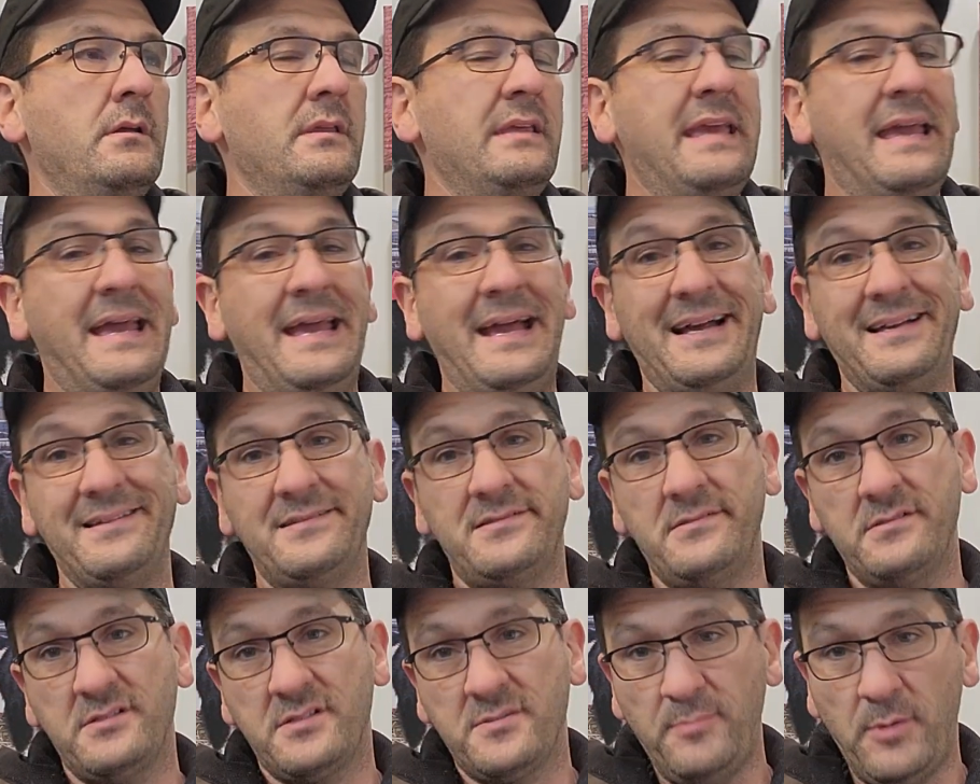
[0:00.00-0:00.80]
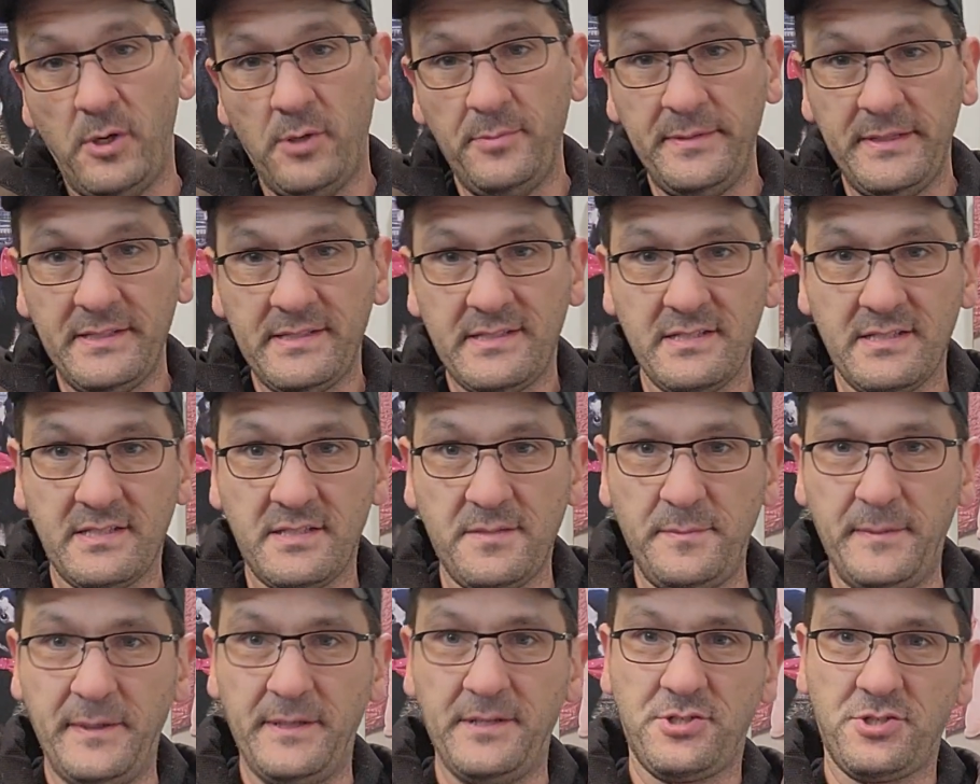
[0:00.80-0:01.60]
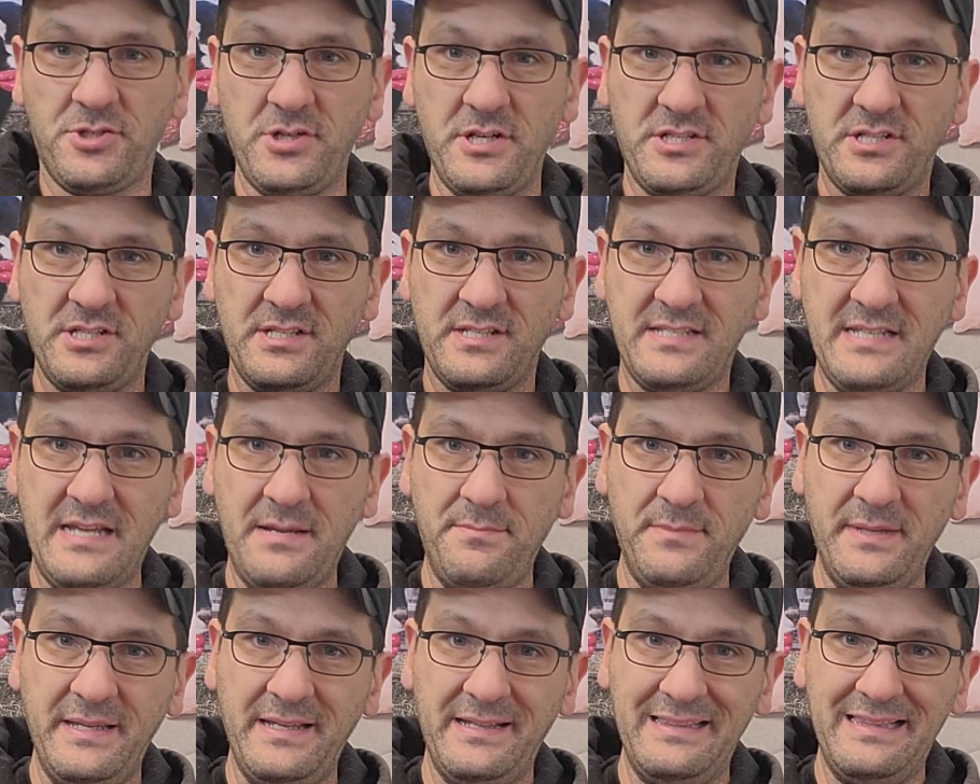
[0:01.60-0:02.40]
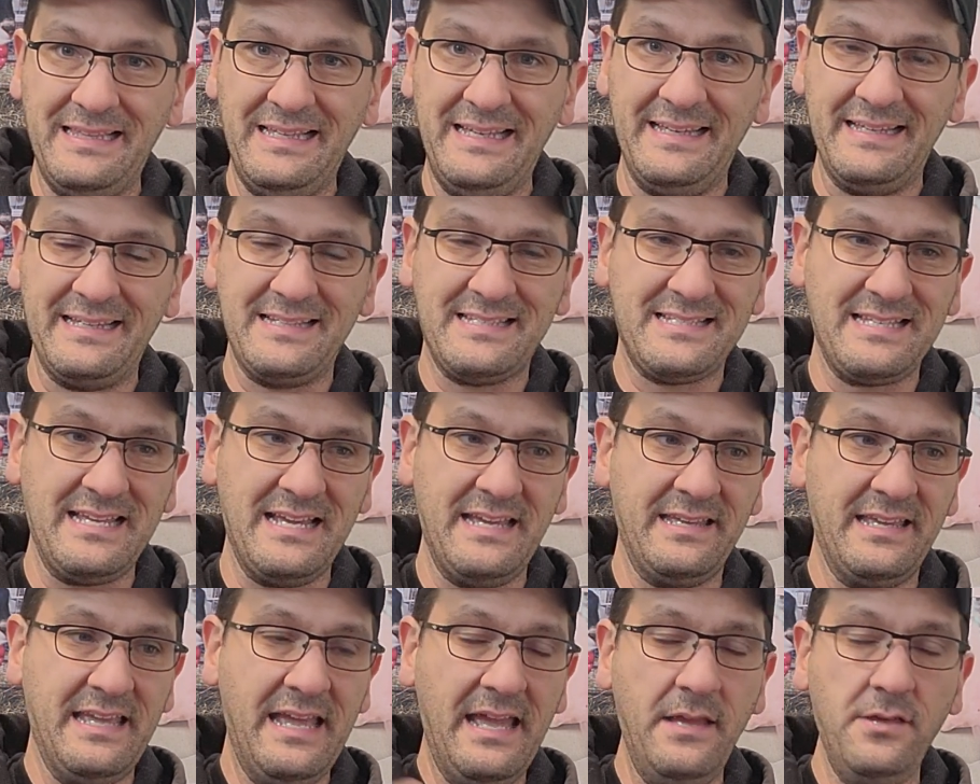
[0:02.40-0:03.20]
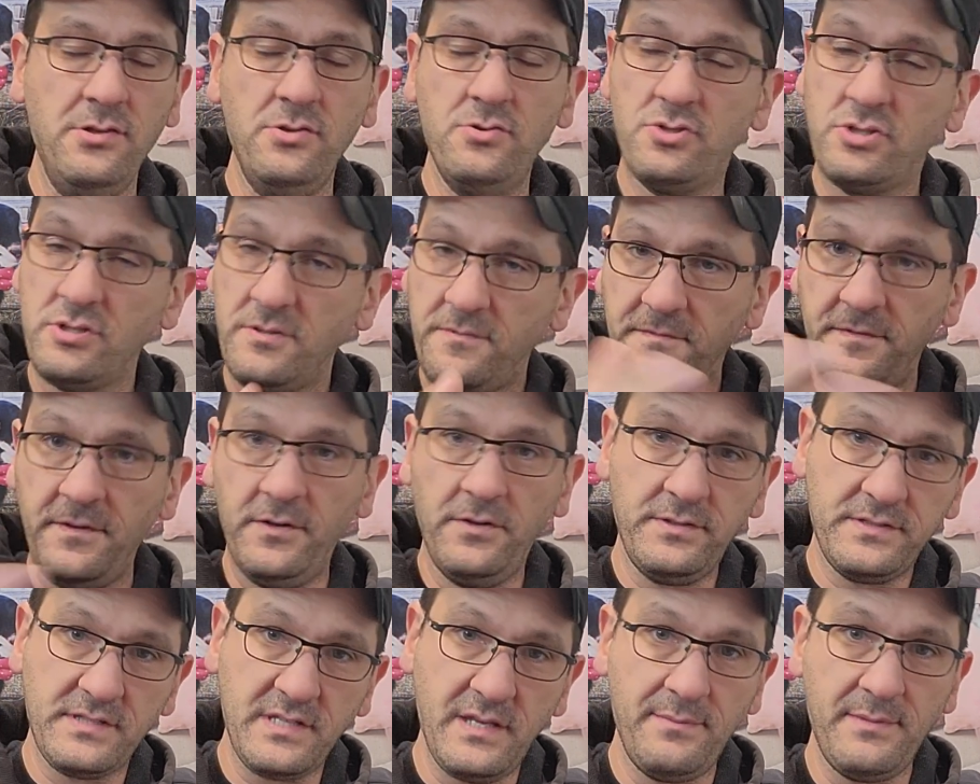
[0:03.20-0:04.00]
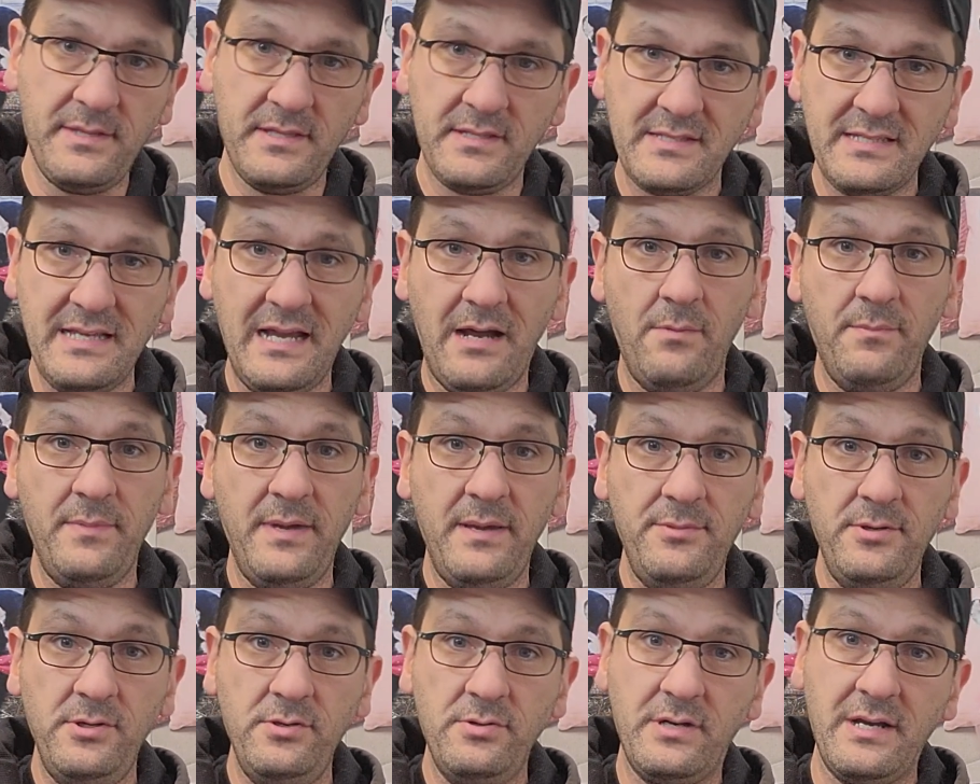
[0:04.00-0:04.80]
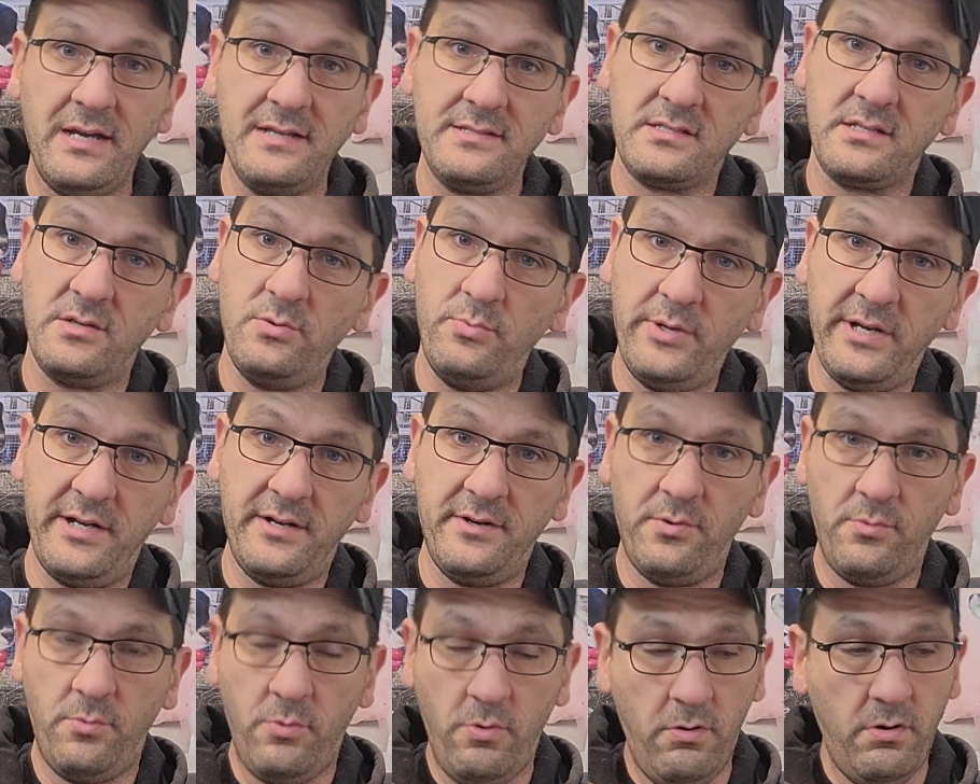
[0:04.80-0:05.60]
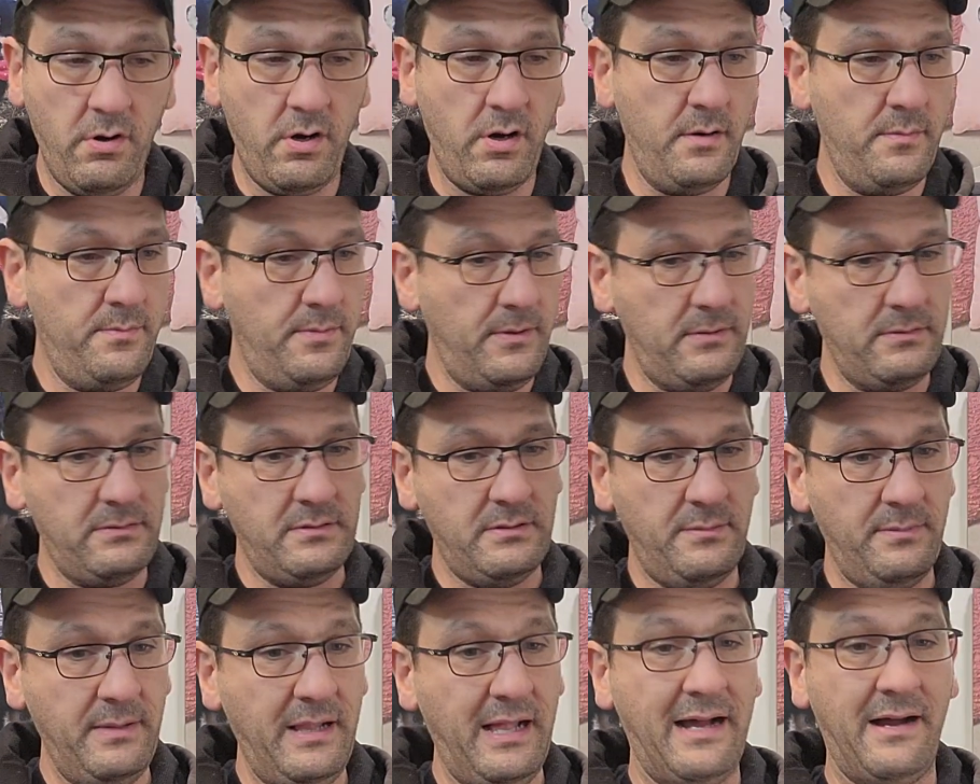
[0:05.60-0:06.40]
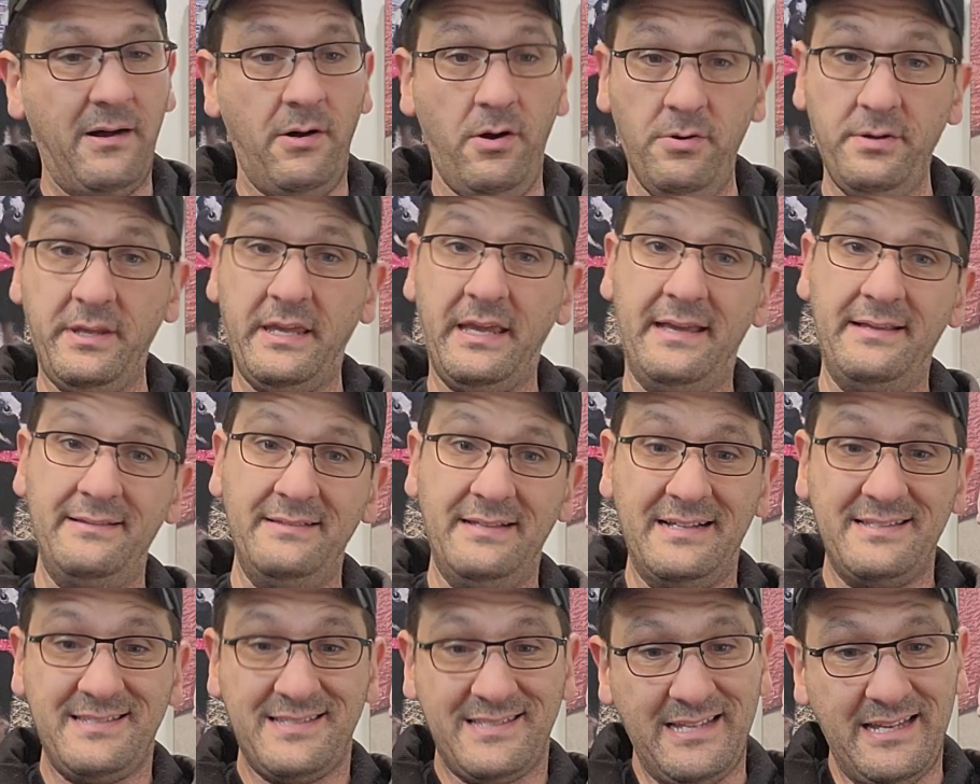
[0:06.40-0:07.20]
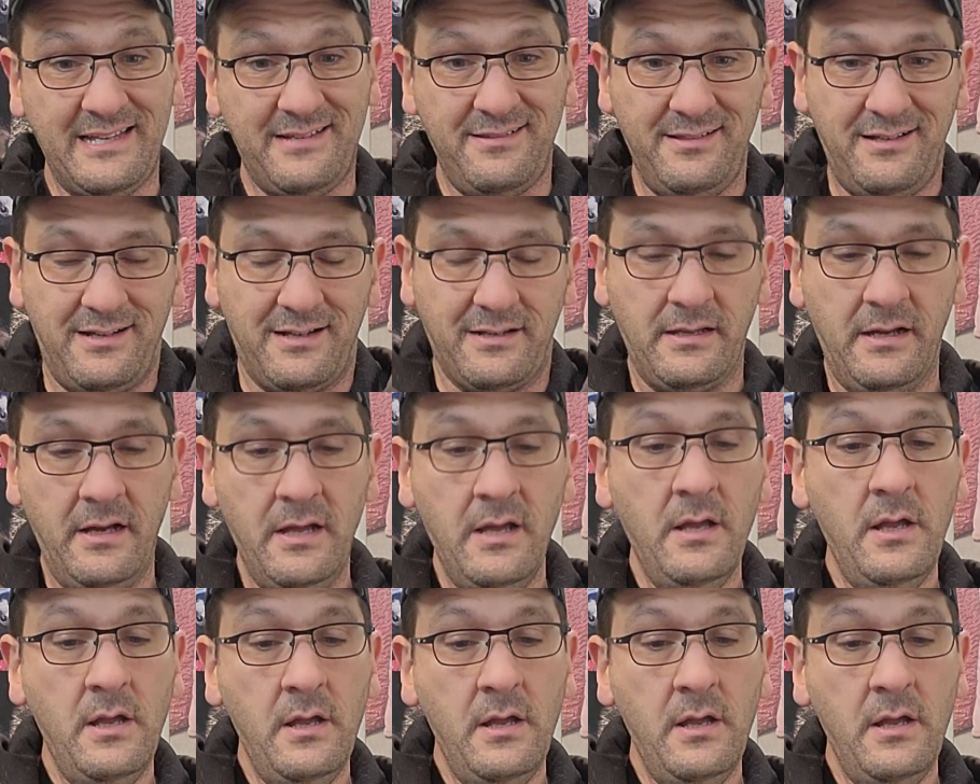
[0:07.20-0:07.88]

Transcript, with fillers: yeah, so Small Business Administration sent me a link saying, hey, you should fill some of this out. Maybe you guys can win an award, blah, blah, blah. Okay, let's take a look.